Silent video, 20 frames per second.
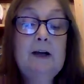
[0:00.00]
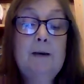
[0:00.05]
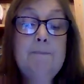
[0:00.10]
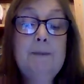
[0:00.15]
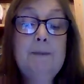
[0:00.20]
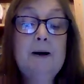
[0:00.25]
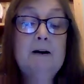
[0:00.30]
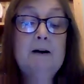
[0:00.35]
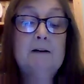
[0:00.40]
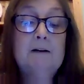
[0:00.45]

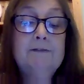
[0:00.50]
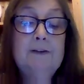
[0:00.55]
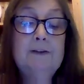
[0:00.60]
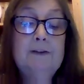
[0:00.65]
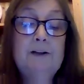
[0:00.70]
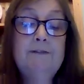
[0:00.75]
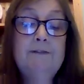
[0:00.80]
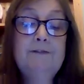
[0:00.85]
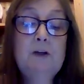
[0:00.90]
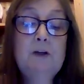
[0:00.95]
Above,
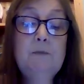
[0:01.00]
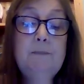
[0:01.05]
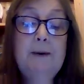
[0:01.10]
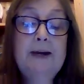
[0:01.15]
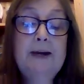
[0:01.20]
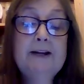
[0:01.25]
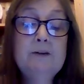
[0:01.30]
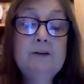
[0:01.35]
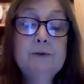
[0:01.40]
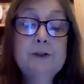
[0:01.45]
a few
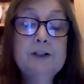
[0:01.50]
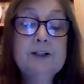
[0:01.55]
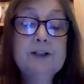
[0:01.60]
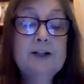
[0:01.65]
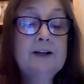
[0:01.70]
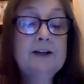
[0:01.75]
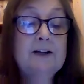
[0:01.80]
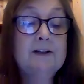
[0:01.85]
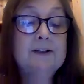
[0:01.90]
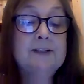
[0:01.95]
pale
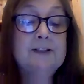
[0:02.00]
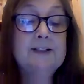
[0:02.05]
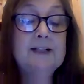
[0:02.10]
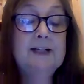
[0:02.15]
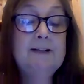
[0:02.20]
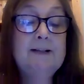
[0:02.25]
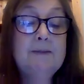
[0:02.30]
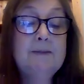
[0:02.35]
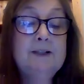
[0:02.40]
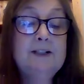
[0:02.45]
stars
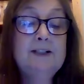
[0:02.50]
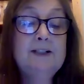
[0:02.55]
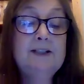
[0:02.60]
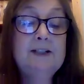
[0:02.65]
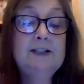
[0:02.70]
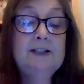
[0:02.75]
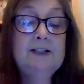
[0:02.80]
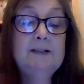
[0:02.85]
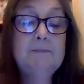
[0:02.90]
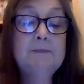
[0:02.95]
glimmered in
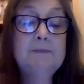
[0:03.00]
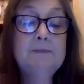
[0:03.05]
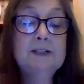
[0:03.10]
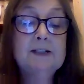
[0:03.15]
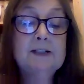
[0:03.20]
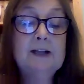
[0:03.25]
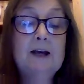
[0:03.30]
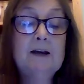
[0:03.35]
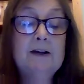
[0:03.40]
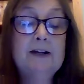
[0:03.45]
the dim
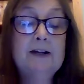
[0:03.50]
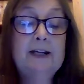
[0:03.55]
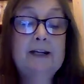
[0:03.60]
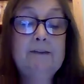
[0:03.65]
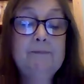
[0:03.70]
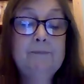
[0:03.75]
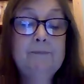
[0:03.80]
sky.